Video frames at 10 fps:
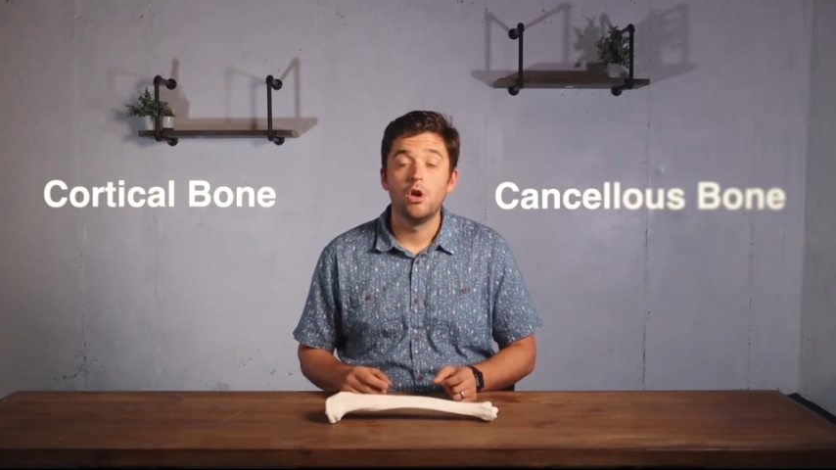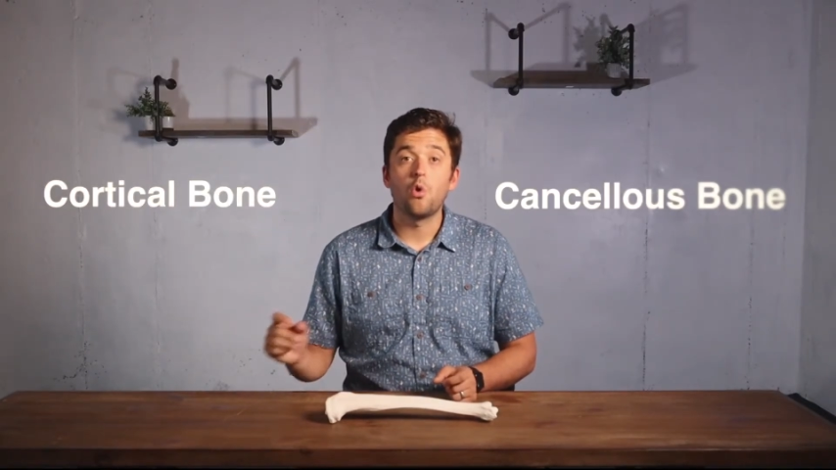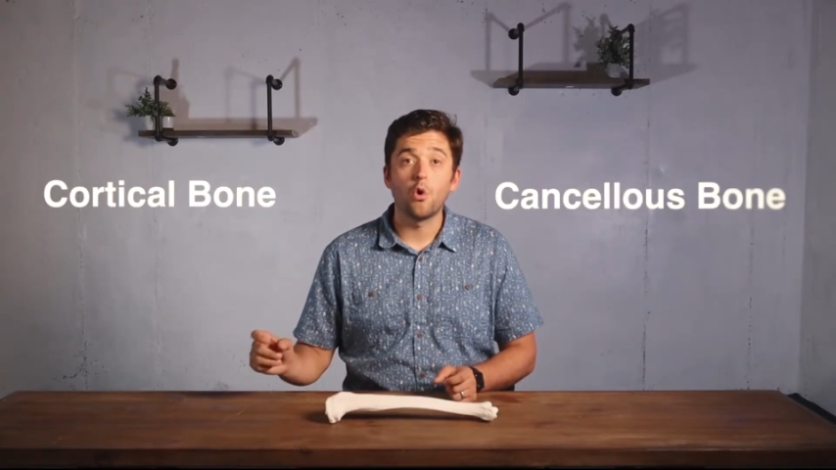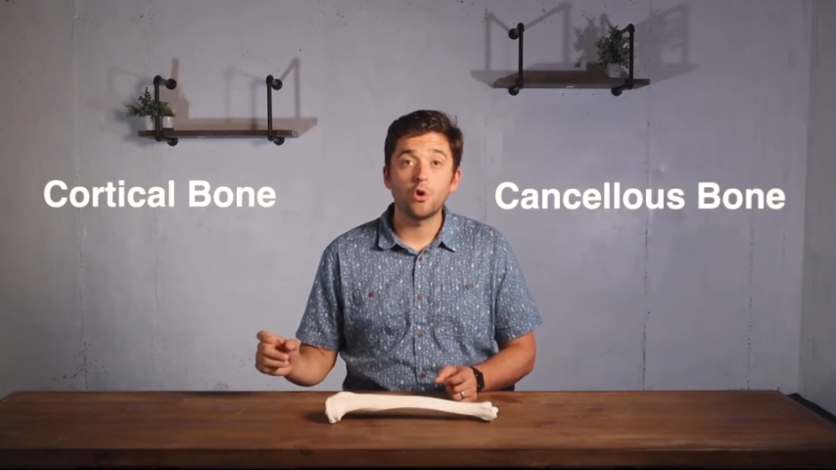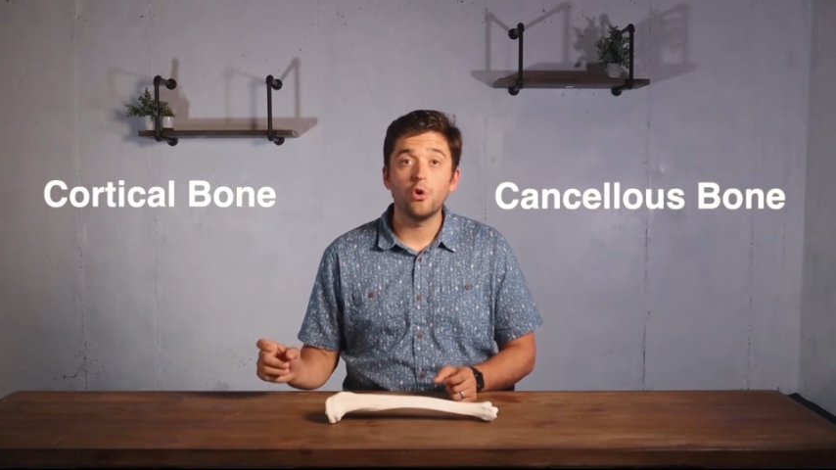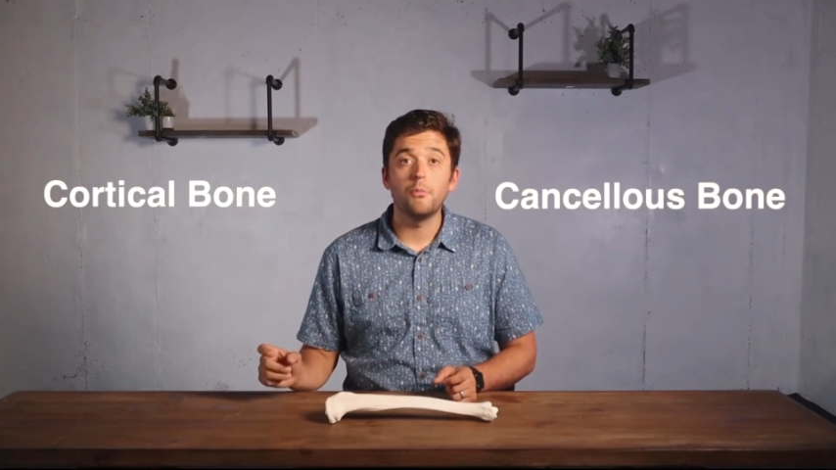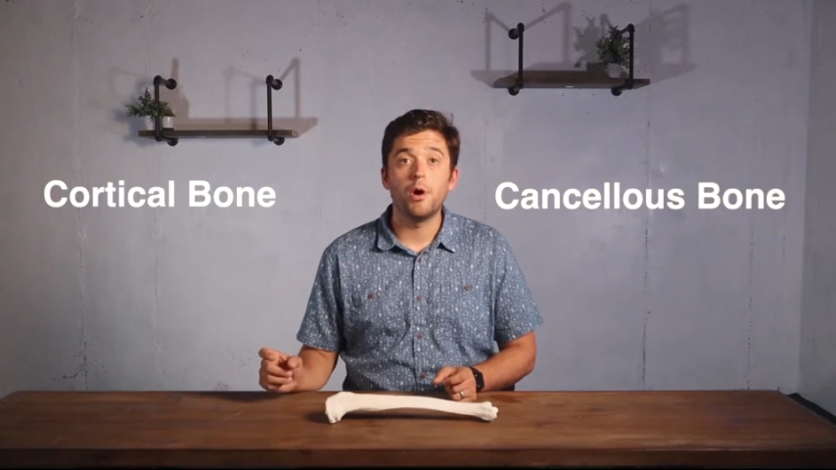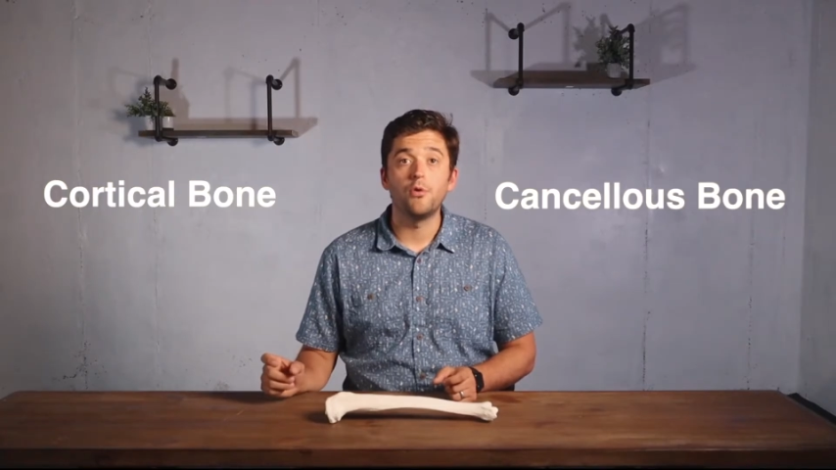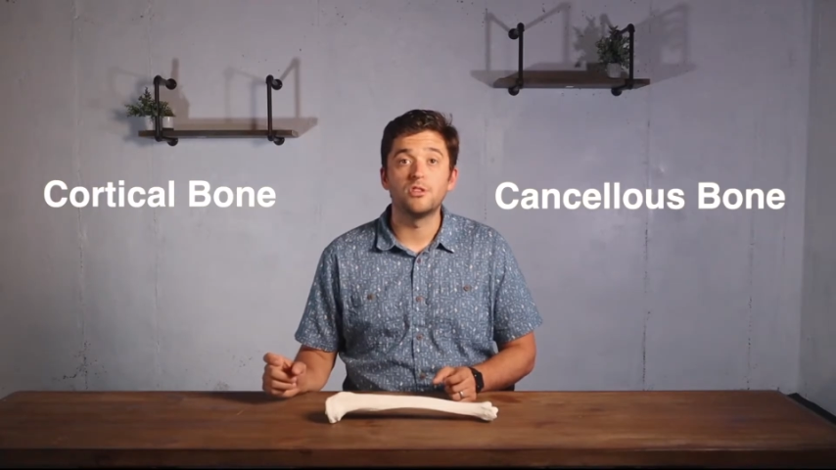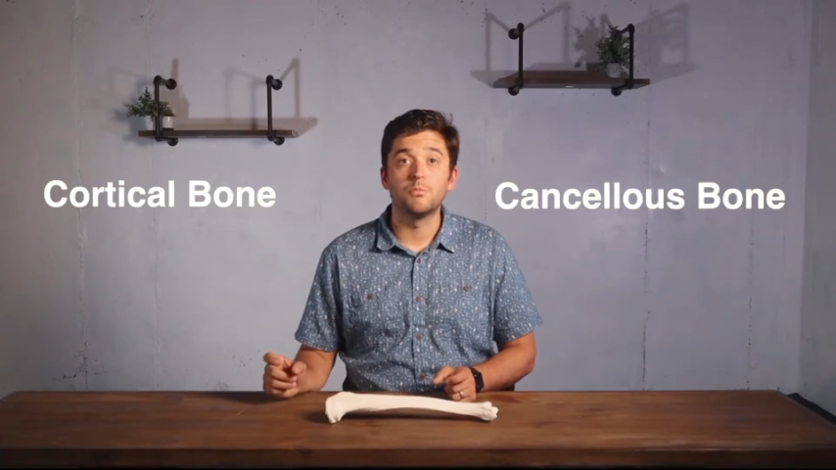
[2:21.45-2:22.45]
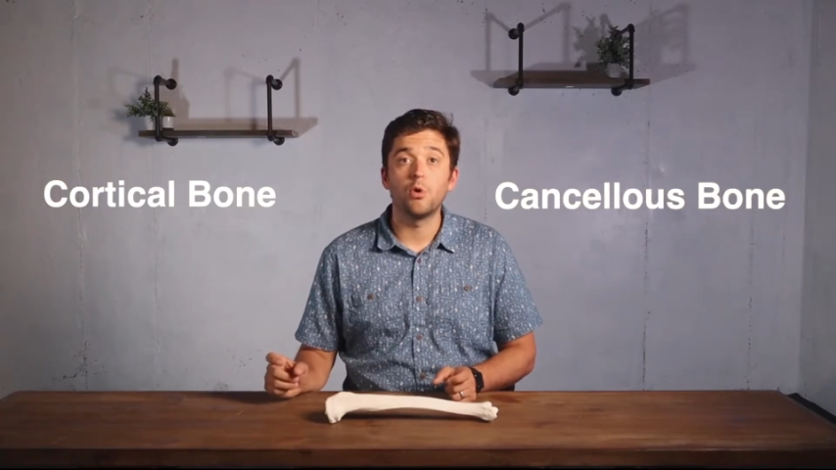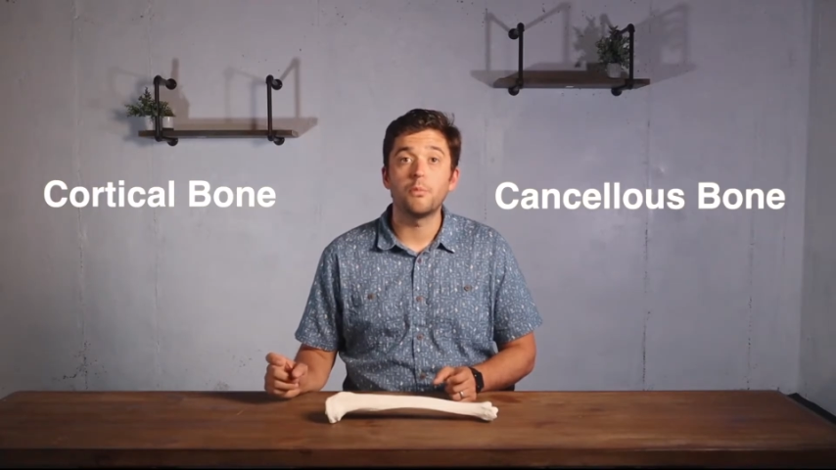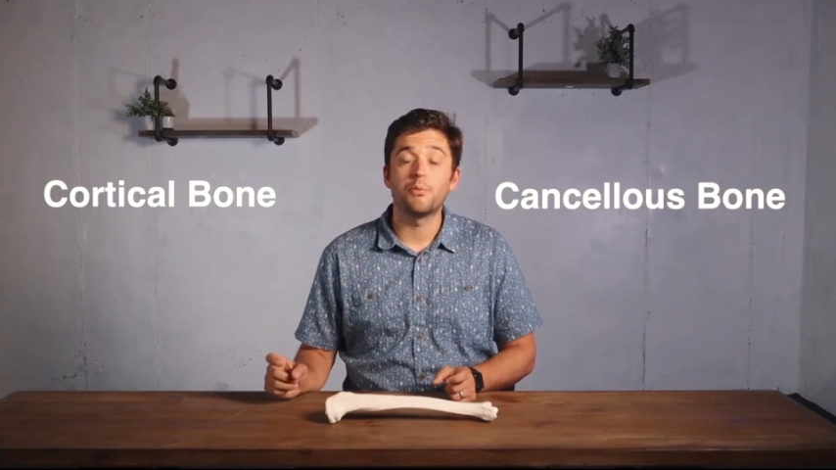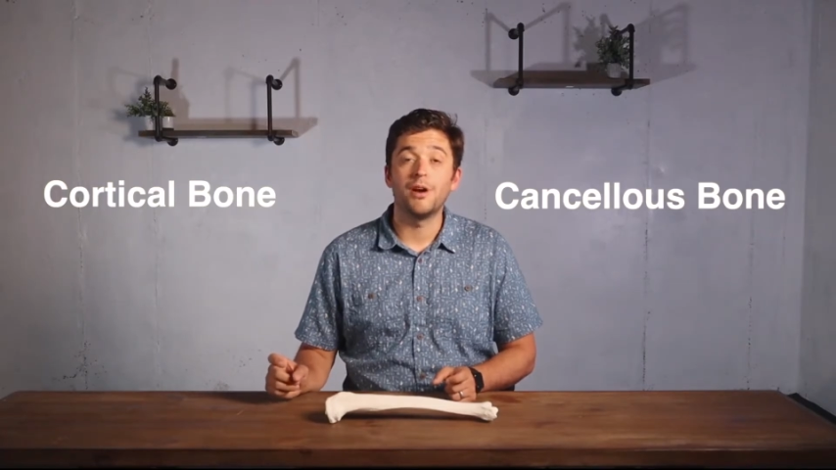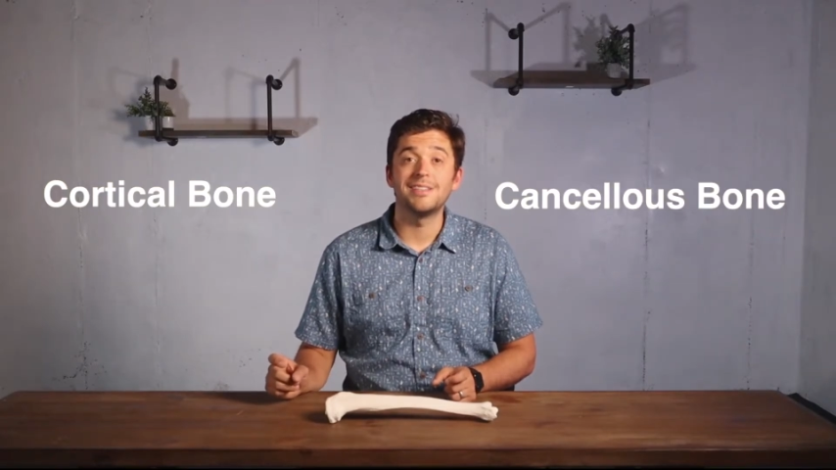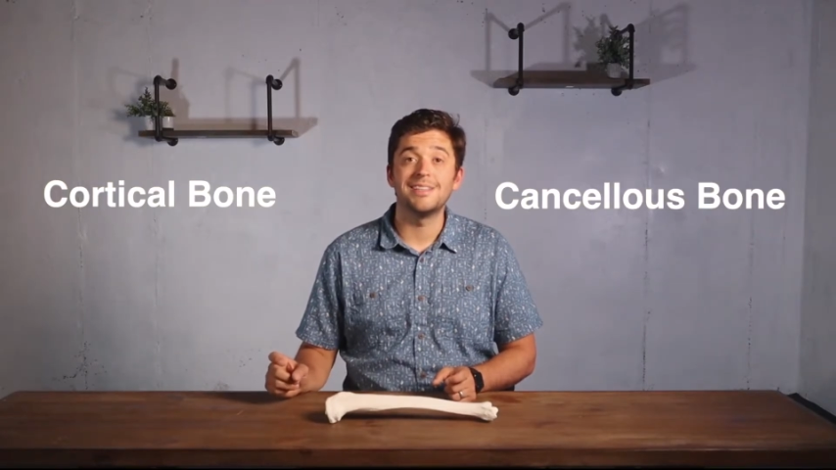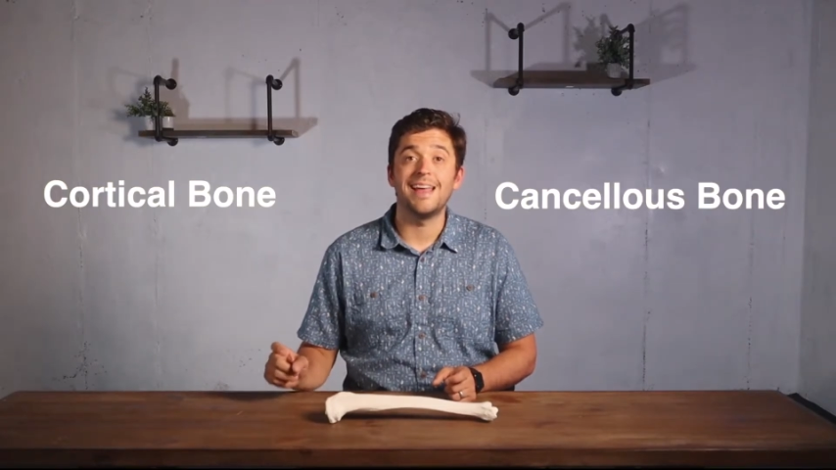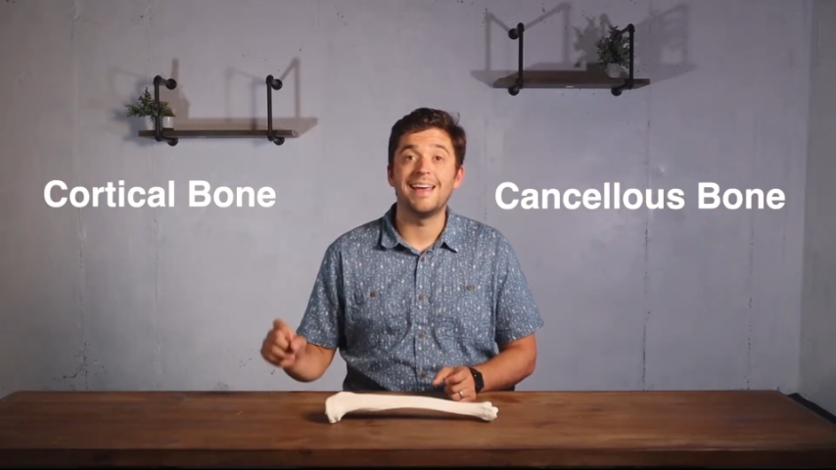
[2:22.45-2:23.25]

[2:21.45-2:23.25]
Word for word: Cortical bone is more present